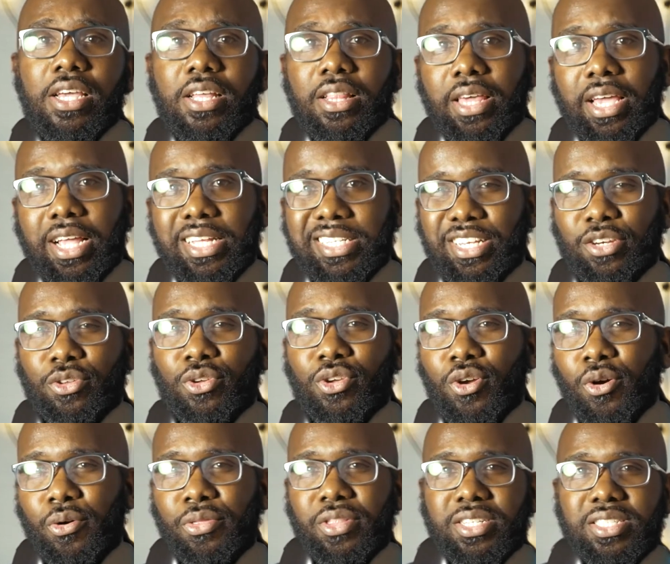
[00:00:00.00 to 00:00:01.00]
Like I said, you can
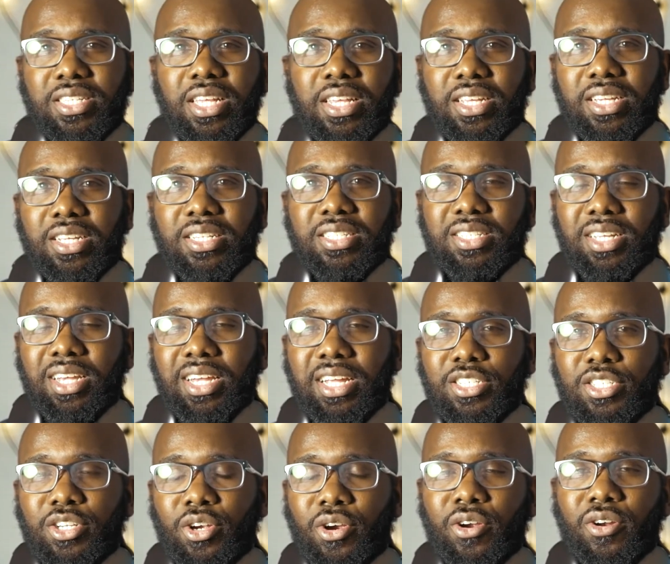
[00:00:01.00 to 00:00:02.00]
go in the settings
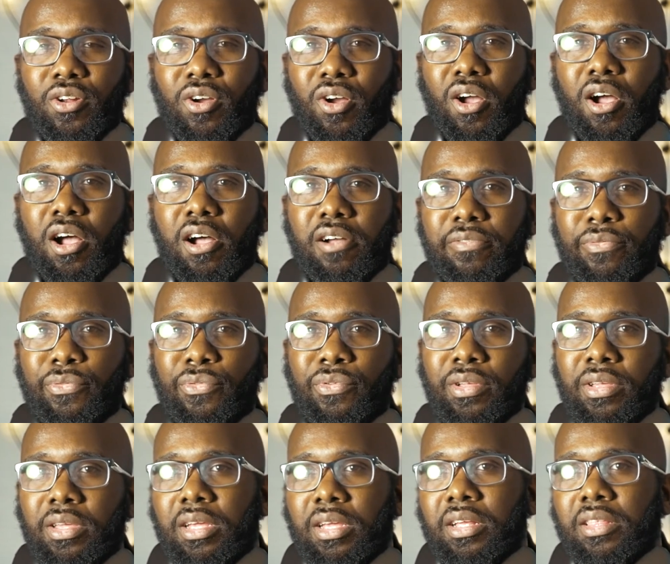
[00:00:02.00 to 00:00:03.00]
and turn off
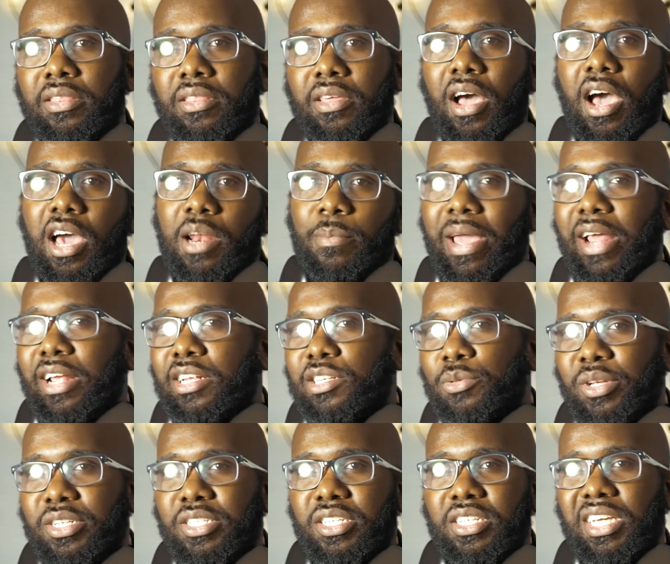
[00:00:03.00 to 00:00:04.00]
the automatic
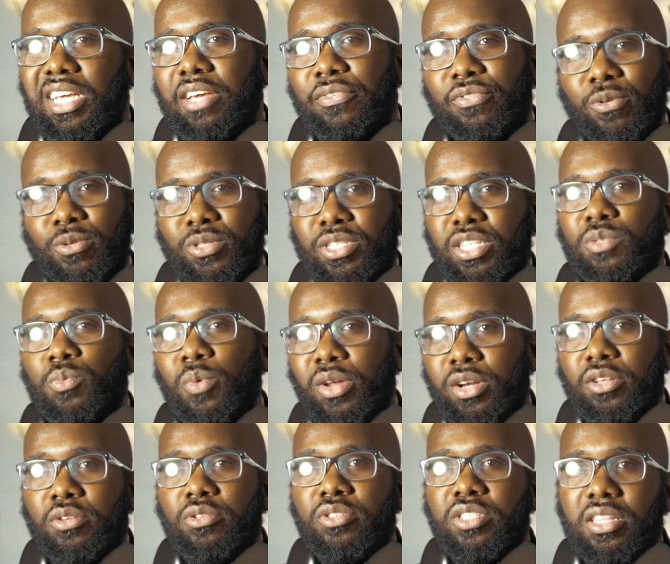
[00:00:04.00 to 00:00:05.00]
switching. If you just want to
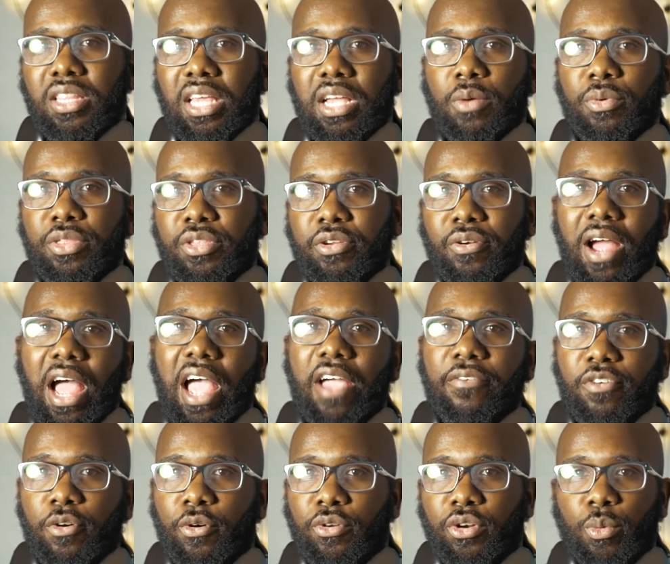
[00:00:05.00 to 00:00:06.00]
use it like with your
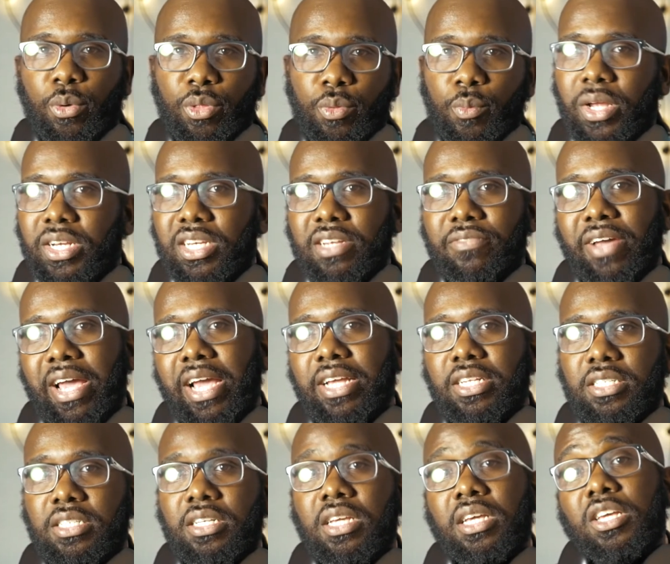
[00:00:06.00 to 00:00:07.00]
iPhone or with one
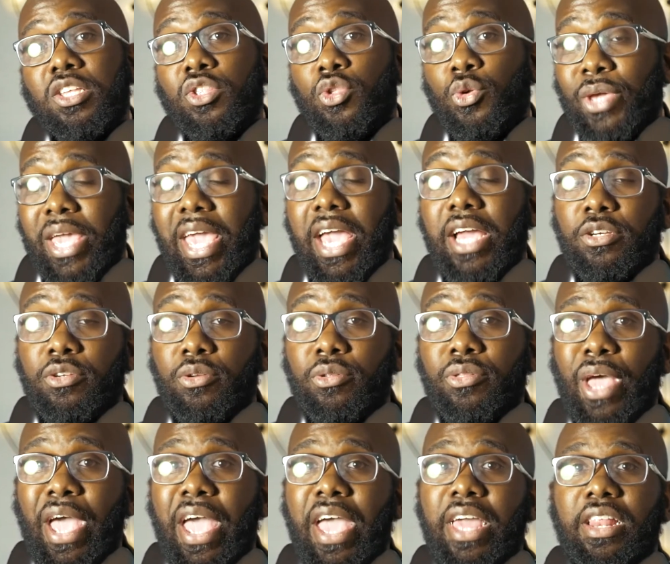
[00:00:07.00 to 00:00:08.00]
device, you can do
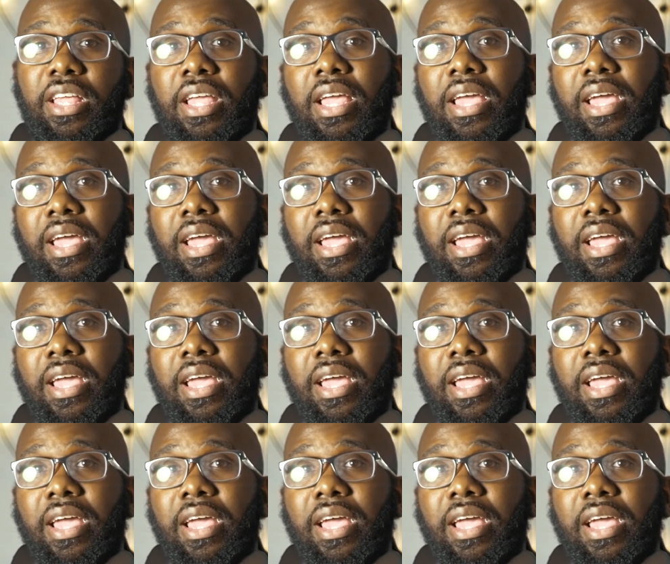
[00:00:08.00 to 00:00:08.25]
that.